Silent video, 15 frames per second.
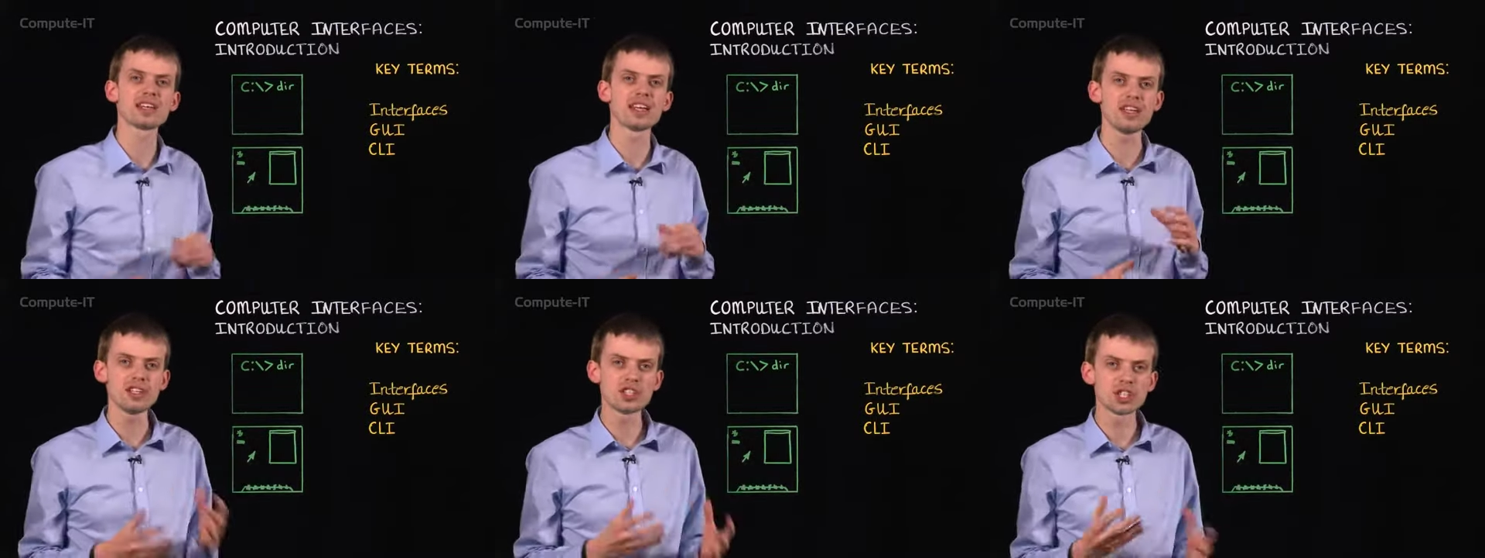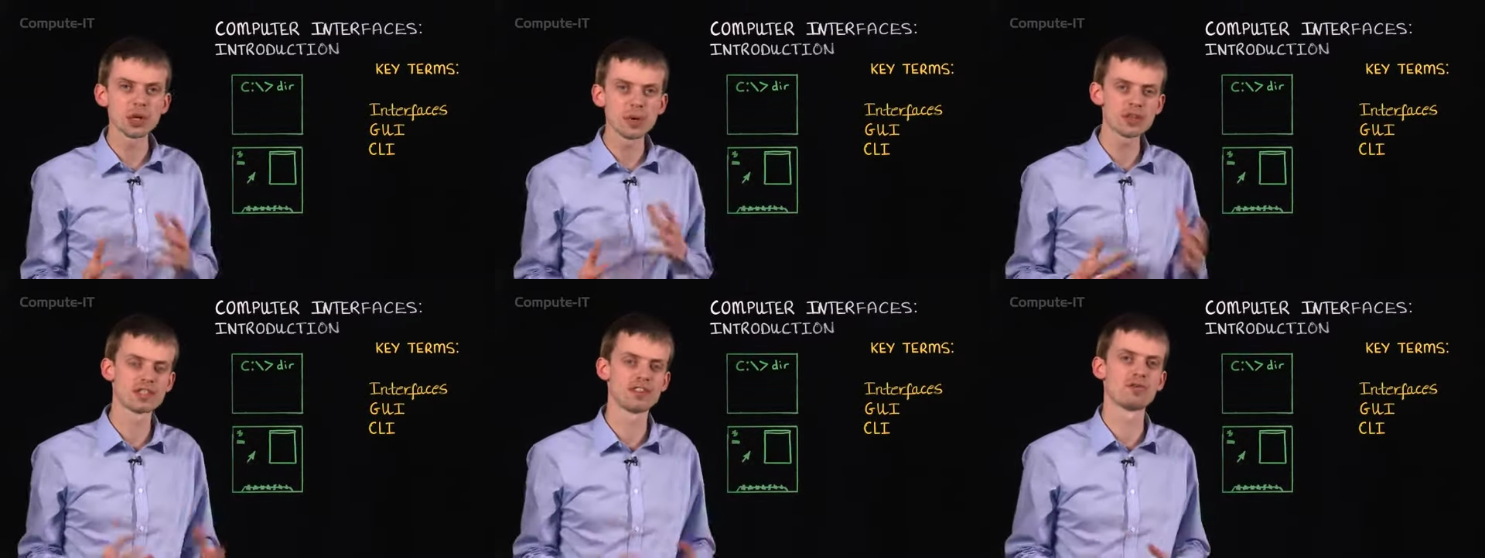
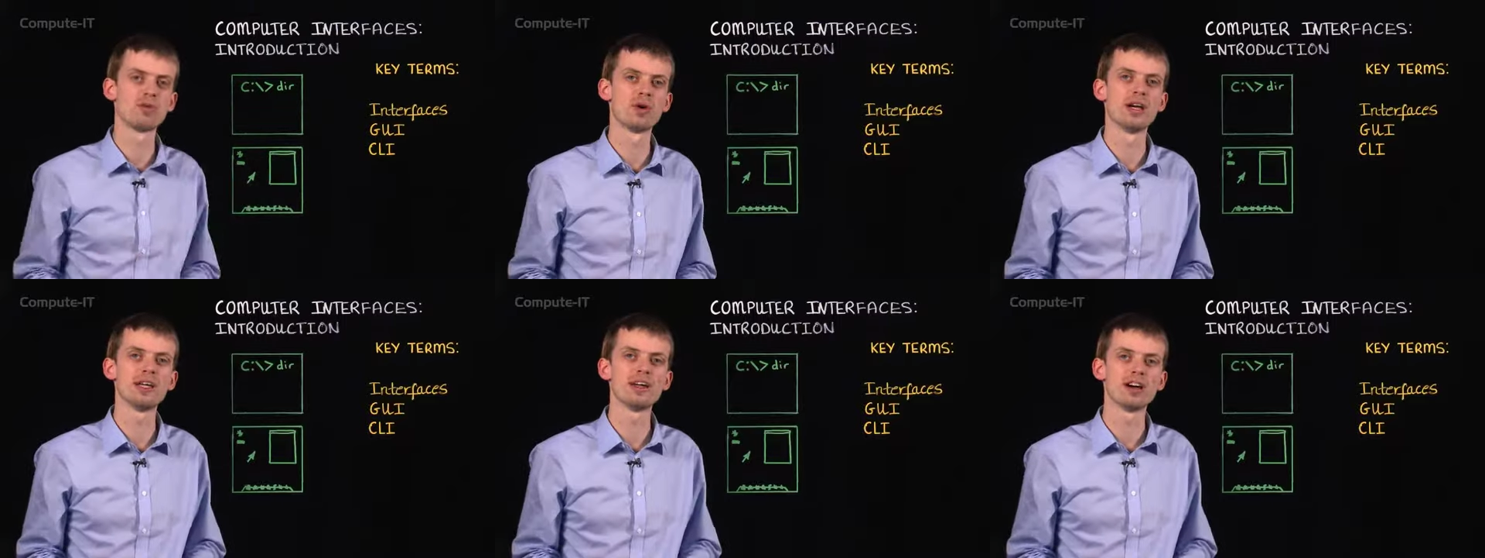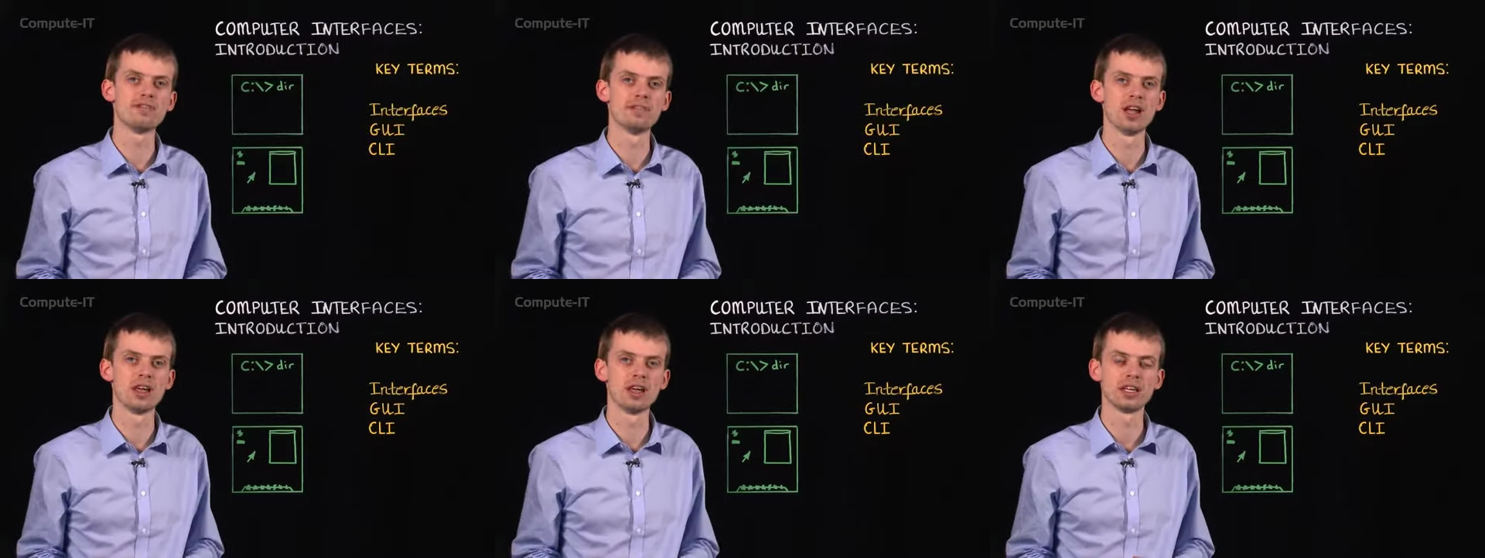intuitive way
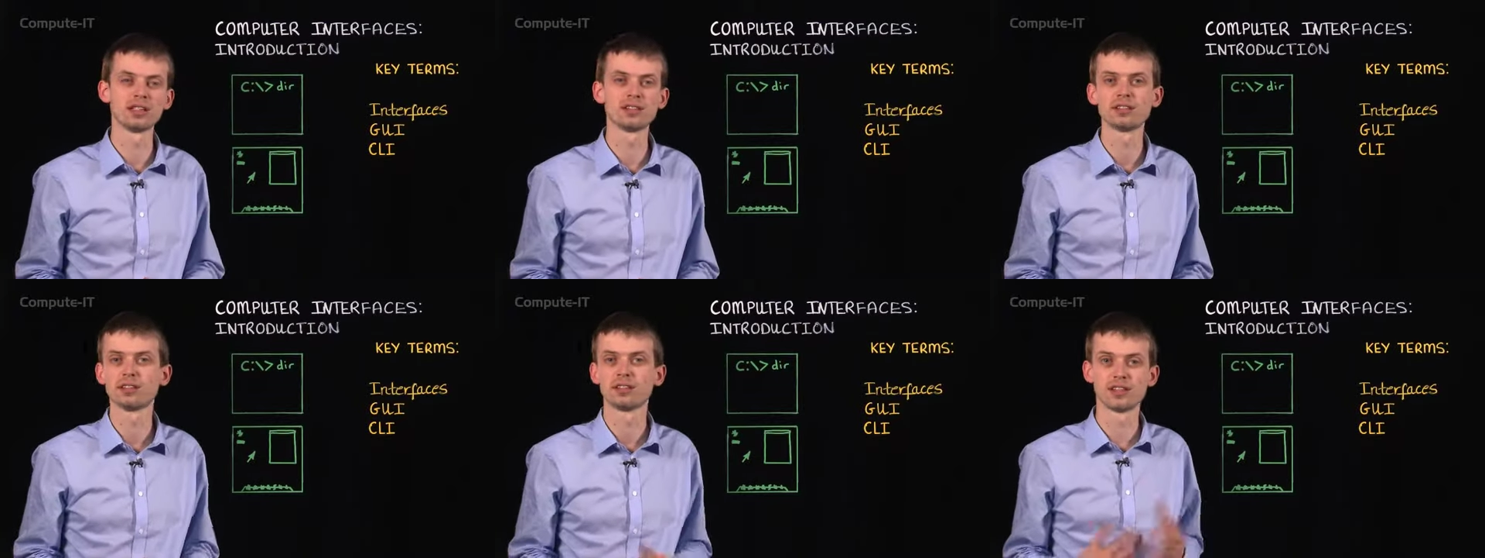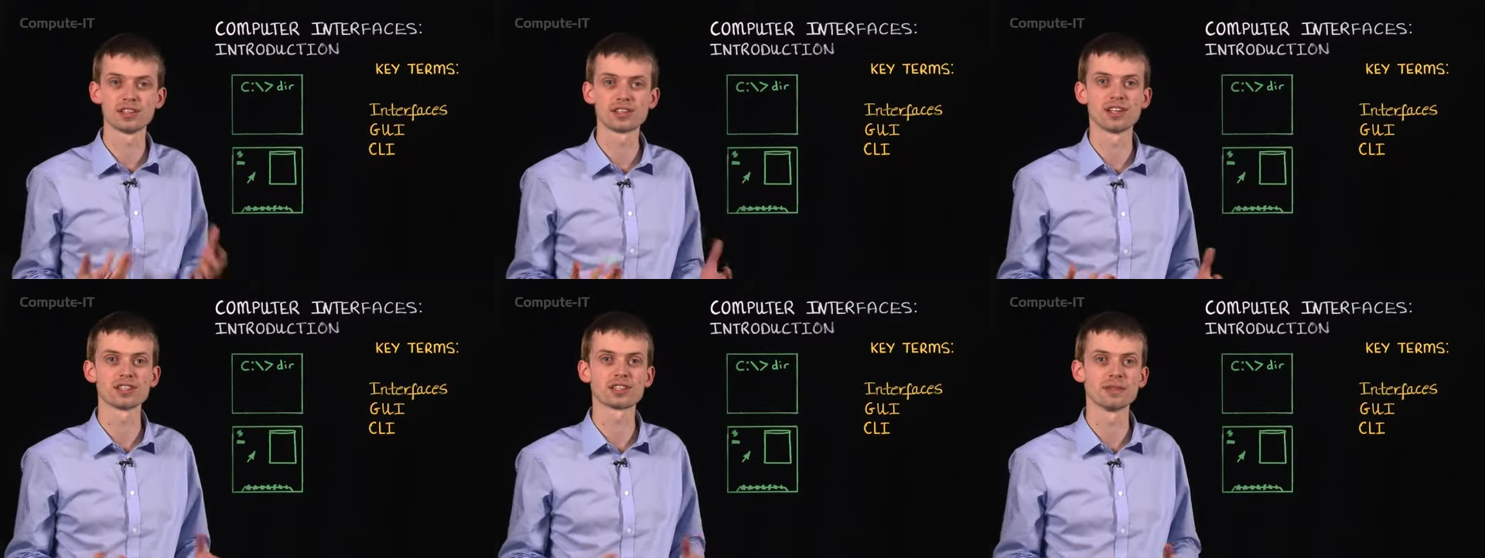of learning the
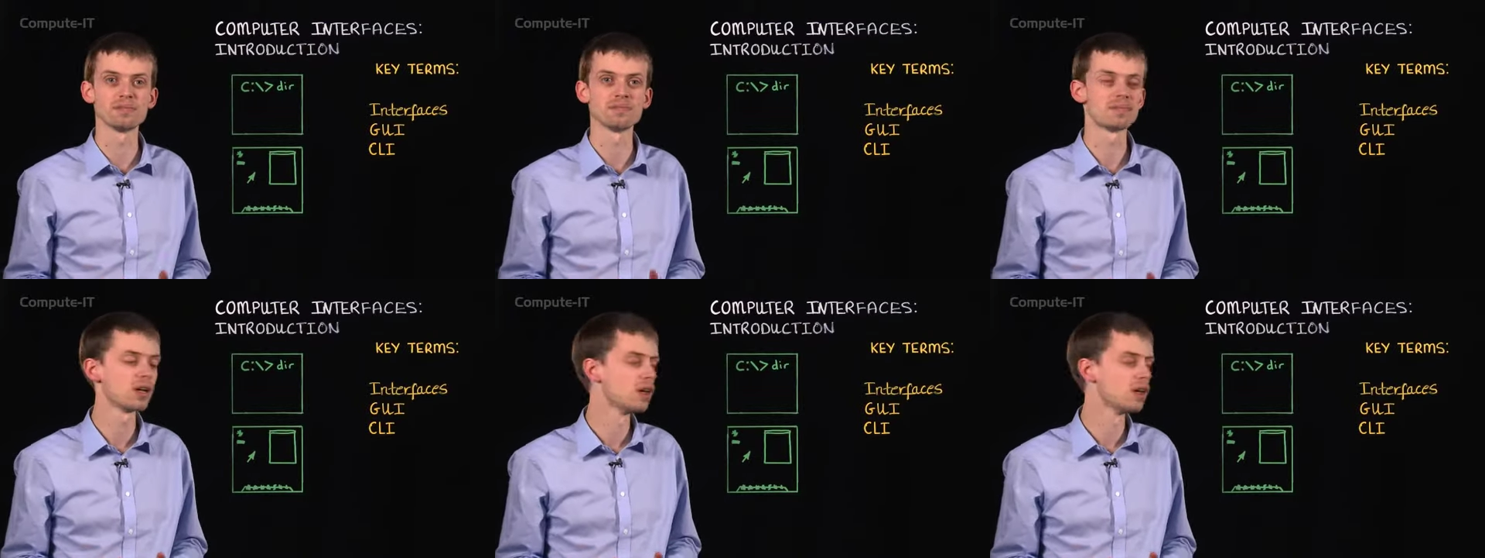system,